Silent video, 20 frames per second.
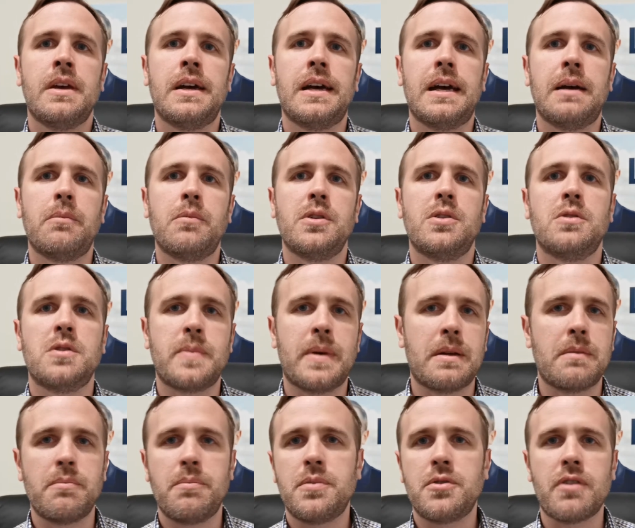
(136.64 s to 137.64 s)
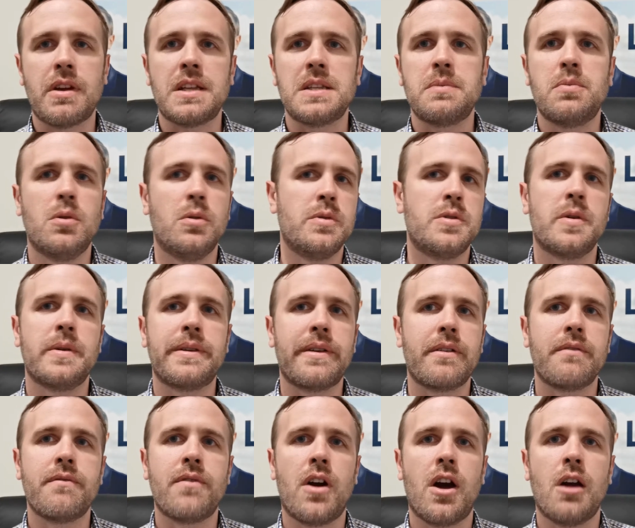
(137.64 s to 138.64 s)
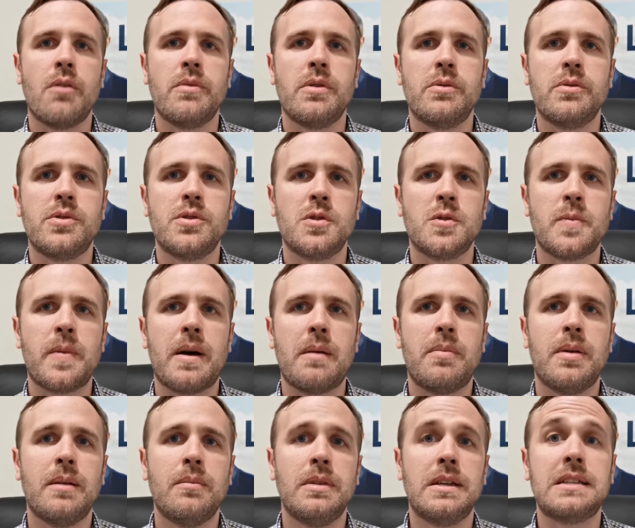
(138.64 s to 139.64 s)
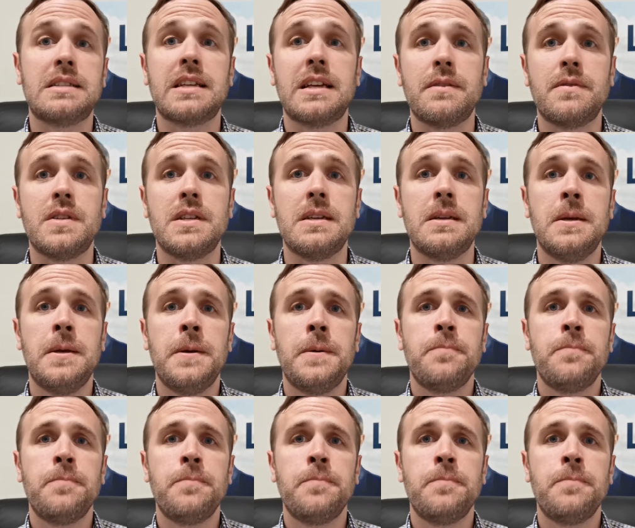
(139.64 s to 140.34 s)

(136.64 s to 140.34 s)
We talked about transport, we talked about environment, we talked about public safety.